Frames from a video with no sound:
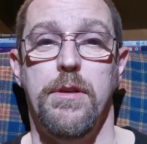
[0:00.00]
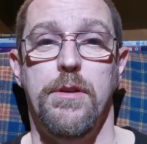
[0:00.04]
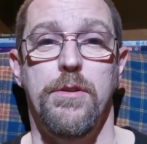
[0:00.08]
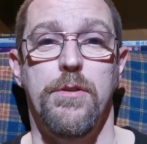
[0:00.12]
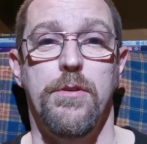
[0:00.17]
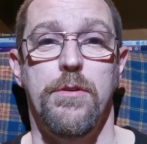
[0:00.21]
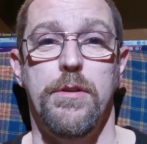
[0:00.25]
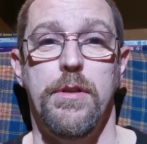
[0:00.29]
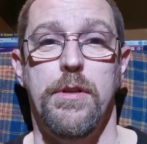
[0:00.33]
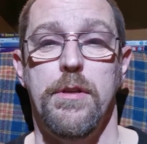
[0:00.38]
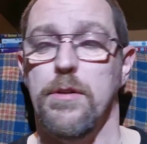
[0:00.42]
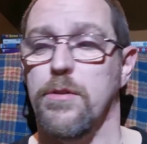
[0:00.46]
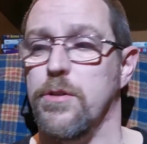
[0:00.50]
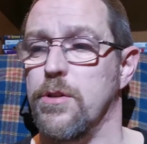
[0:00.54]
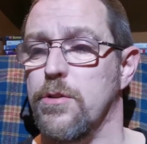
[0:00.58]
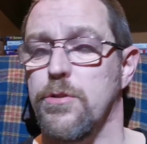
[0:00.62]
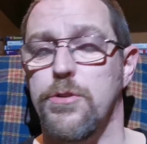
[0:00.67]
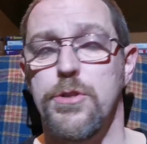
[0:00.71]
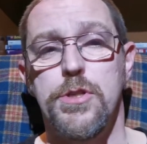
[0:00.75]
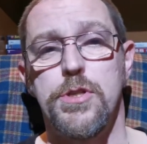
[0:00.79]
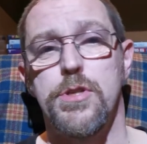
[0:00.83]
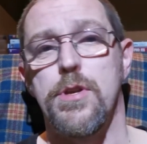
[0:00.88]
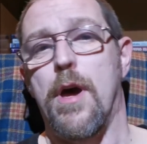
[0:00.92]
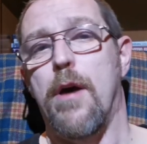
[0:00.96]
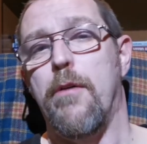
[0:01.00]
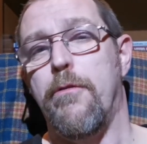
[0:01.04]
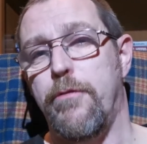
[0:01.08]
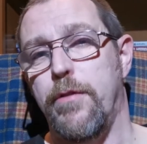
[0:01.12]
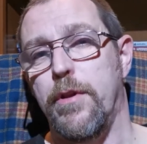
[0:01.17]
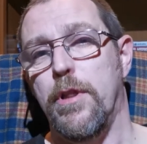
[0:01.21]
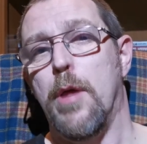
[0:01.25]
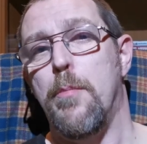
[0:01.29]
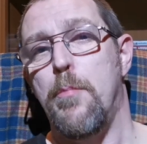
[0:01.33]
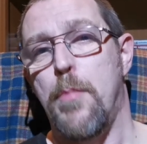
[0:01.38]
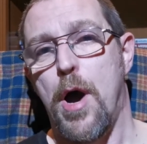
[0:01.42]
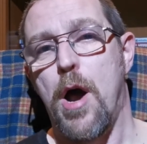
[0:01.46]
You know, you'll just sort of
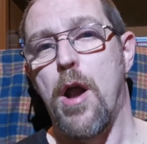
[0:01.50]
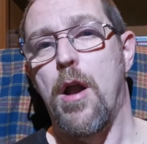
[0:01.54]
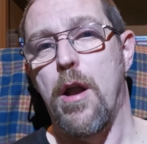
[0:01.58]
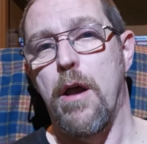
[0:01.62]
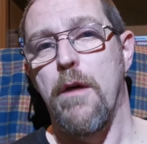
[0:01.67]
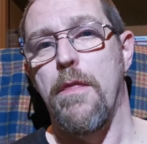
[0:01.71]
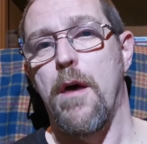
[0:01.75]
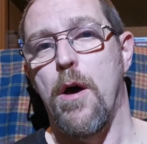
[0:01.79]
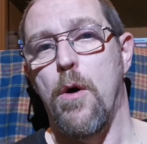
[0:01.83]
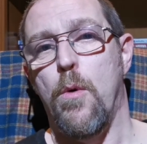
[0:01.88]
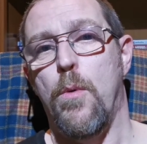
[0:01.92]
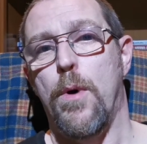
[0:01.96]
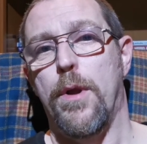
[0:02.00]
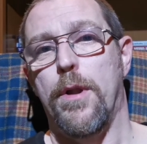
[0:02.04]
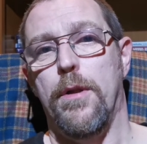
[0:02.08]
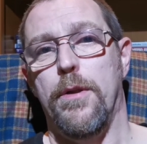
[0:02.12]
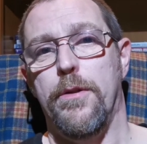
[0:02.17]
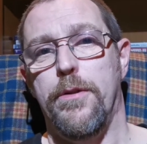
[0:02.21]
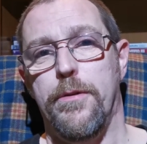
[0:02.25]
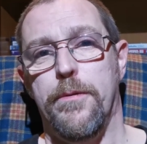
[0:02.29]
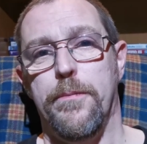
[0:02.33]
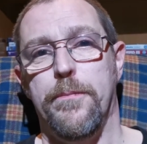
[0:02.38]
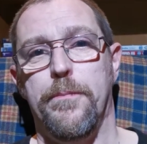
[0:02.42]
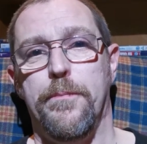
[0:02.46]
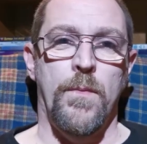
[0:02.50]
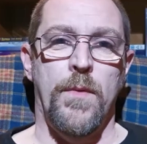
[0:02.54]
feel a part of that world.